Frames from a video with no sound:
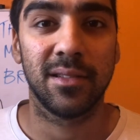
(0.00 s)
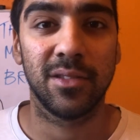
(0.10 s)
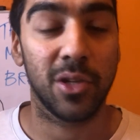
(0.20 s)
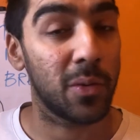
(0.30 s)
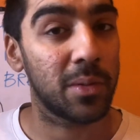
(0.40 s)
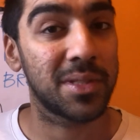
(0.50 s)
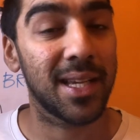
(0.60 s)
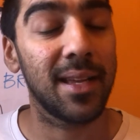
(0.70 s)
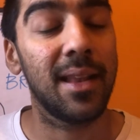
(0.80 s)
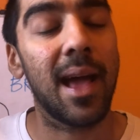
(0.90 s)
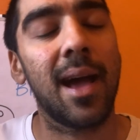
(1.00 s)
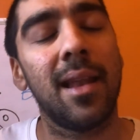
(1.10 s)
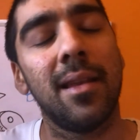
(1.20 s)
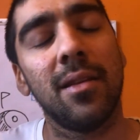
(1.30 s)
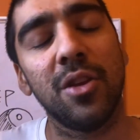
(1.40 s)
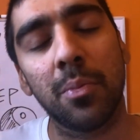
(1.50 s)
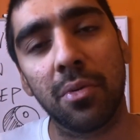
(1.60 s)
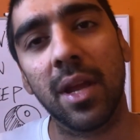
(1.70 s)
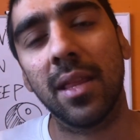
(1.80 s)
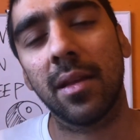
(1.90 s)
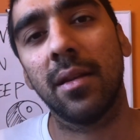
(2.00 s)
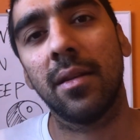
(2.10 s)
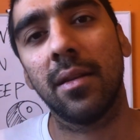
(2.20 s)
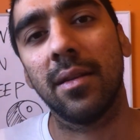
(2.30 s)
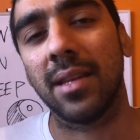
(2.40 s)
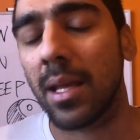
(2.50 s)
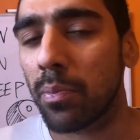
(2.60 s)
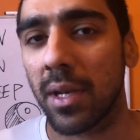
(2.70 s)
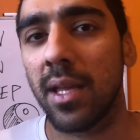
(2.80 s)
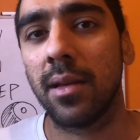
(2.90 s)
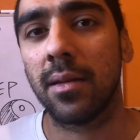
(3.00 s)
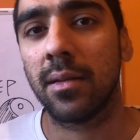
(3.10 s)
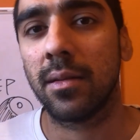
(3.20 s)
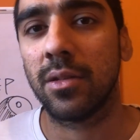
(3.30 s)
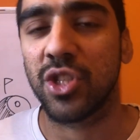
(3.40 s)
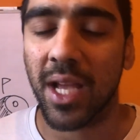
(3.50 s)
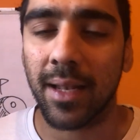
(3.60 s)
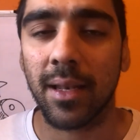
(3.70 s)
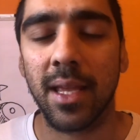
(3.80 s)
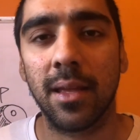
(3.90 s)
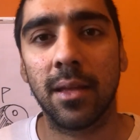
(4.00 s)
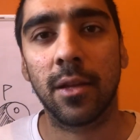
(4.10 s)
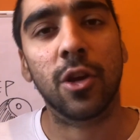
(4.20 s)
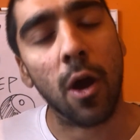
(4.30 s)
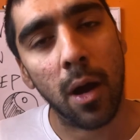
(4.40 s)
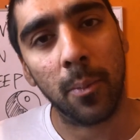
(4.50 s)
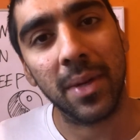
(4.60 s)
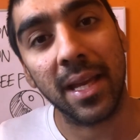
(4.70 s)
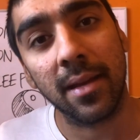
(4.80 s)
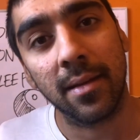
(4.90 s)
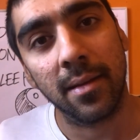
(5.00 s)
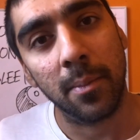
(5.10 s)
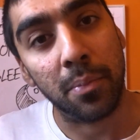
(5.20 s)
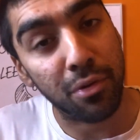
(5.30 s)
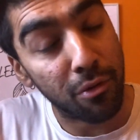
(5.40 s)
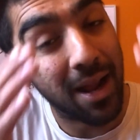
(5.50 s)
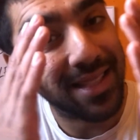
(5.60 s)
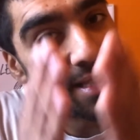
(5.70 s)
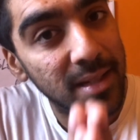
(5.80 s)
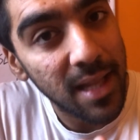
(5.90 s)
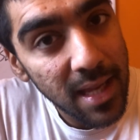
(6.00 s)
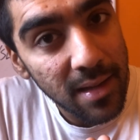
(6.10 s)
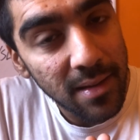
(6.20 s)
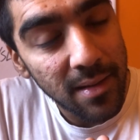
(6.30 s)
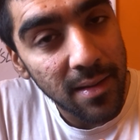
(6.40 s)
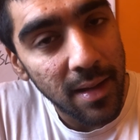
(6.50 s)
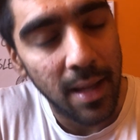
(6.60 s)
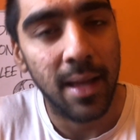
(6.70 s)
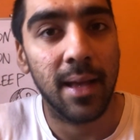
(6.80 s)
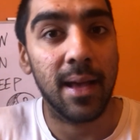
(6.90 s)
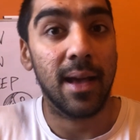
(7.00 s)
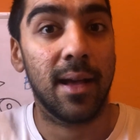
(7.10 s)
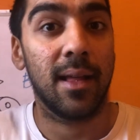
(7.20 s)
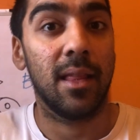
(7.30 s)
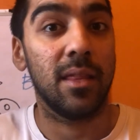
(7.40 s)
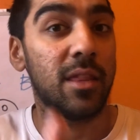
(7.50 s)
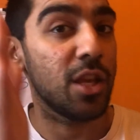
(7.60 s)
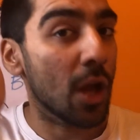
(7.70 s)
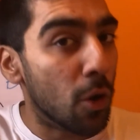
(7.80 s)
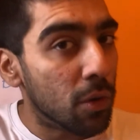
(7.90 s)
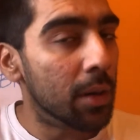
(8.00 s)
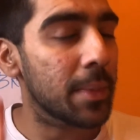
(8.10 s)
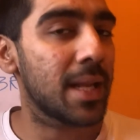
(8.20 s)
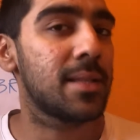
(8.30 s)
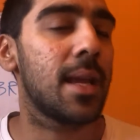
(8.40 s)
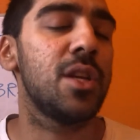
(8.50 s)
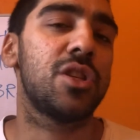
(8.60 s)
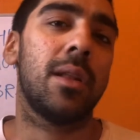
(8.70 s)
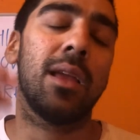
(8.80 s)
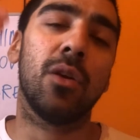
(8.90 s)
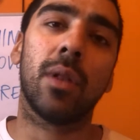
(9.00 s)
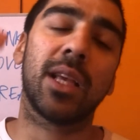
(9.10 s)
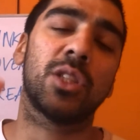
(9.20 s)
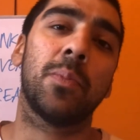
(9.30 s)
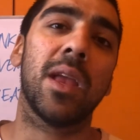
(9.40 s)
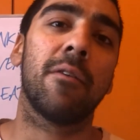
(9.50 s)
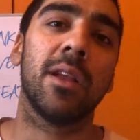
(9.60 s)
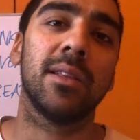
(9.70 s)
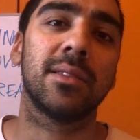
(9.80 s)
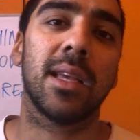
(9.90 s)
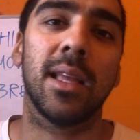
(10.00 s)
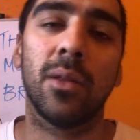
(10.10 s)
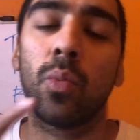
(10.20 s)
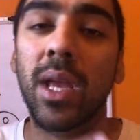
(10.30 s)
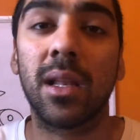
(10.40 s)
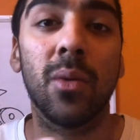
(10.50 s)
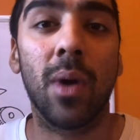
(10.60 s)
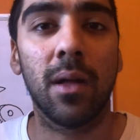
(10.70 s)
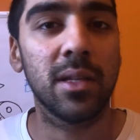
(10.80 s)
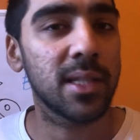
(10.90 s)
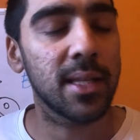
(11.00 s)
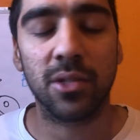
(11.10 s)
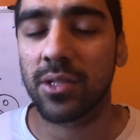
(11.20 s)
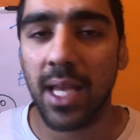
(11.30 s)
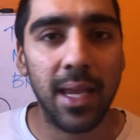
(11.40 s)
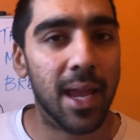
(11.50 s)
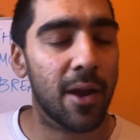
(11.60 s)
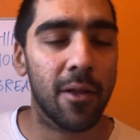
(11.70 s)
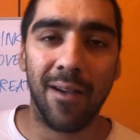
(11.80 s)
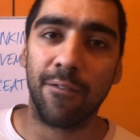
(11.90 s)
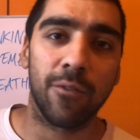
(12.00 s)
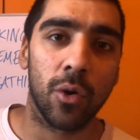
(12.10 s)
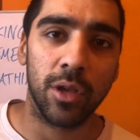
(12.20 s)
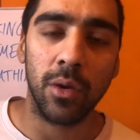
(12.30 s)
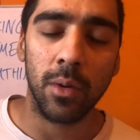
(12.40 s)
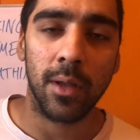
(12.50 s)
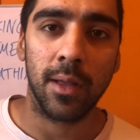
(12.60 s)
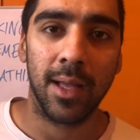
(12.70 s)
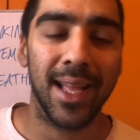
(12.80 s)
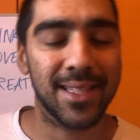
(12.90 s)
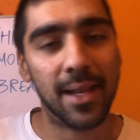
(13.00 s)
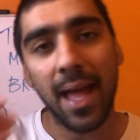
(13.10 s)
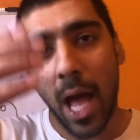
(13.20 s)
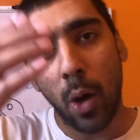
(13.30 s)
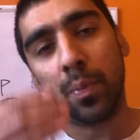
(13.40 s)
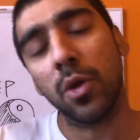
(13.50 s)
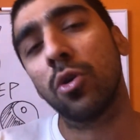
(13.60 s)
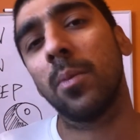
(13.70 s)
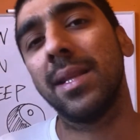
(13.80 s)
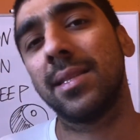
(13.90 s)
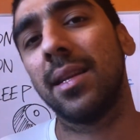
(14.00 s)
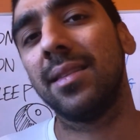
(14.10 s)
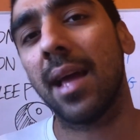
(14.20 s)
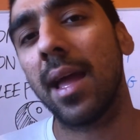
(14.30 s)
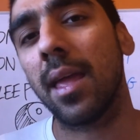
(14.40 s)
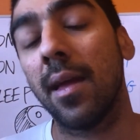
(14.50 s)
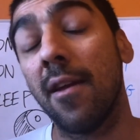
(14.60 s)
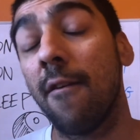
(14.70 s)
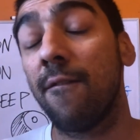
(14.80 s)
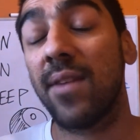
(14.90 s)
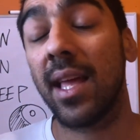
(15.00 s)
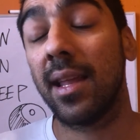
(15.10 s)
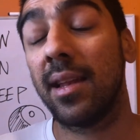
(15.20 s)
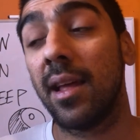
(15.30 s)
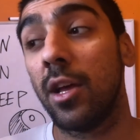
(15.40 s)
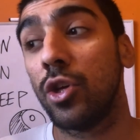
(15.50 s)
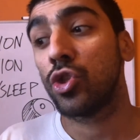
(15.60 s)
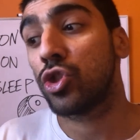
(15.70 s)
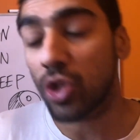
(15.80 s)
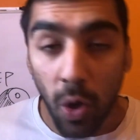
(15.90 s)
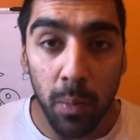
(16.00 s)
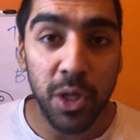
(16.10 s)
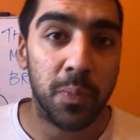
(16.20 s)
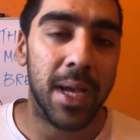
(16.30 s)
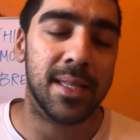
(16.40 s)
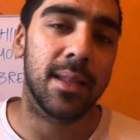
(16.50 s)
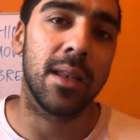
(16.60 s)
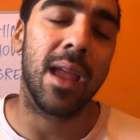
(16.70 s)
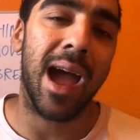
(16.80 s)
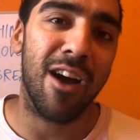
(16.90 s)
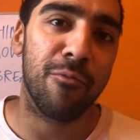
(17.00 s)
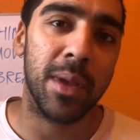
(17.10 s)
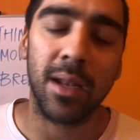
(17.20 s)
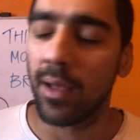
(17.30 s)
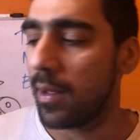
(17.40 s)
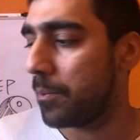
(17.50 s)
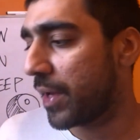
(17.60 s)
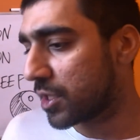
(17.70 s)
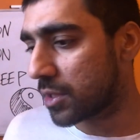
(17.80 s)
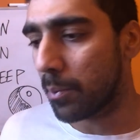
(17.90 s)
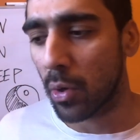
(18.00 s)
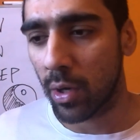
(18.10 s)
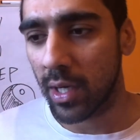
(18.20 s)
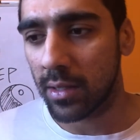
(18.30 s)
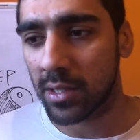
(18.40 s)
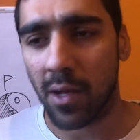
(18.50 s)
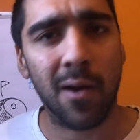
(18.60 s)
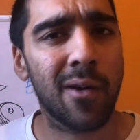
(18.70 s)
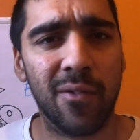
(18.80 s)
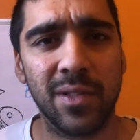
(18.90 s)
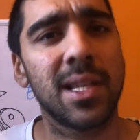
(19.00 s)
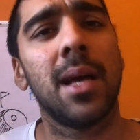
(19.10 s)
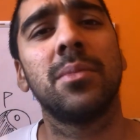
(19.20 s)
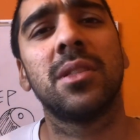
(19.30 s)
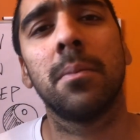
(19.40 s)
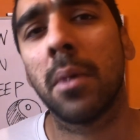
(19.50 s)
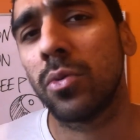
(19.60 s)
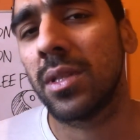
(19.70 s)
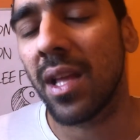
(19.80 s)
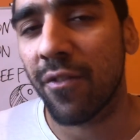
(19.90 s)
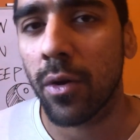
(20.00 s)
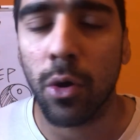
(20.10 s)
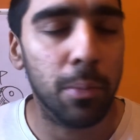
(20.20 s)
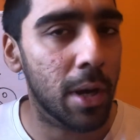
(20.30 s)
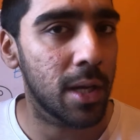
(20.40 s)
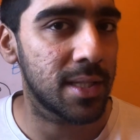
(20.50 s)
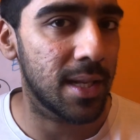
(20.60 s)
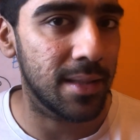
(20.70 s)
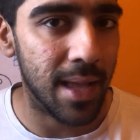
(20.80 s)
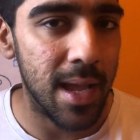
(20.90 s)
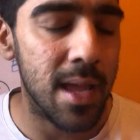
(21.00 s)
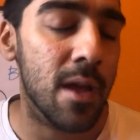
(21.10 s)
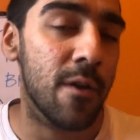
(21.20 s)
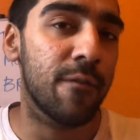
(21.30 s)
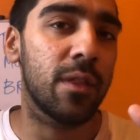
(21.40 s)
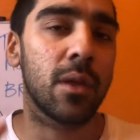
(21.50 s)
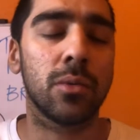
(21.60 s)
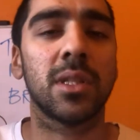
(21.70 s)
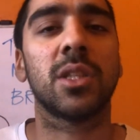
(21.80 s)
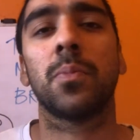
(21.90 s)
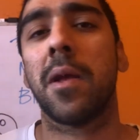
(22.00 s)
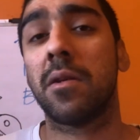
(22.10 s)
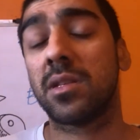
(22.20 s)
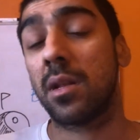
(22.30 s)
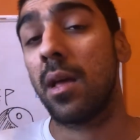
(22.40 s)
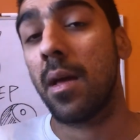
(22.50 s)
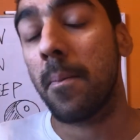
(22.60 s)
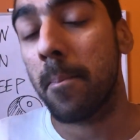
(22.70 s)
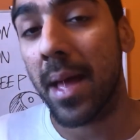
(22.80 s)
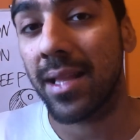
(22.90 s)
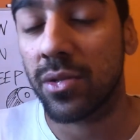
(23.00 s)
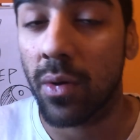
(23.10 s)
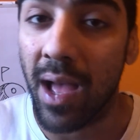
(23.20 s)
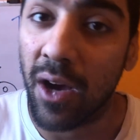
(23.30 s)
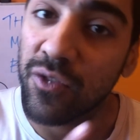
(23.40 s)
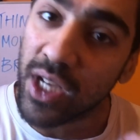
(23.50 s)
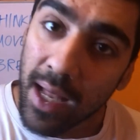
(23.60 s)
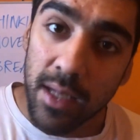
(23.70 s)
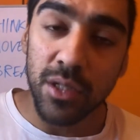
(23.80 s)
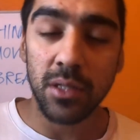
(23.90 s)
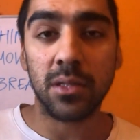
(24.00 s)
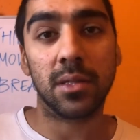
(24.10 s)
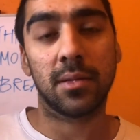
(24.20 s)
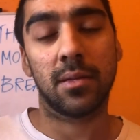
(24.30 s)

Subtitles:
Do you know what I'm saying? And you're breathing deeply, gently, calmly, presently. The yoga and meditation that you'll experience in the weekly wellness kits will take care of that for you. It's going to help you come into the day feeling so much better than you have been, because the mornings are oftentimes the most difficult part of the day for those experiencing mental health challenges.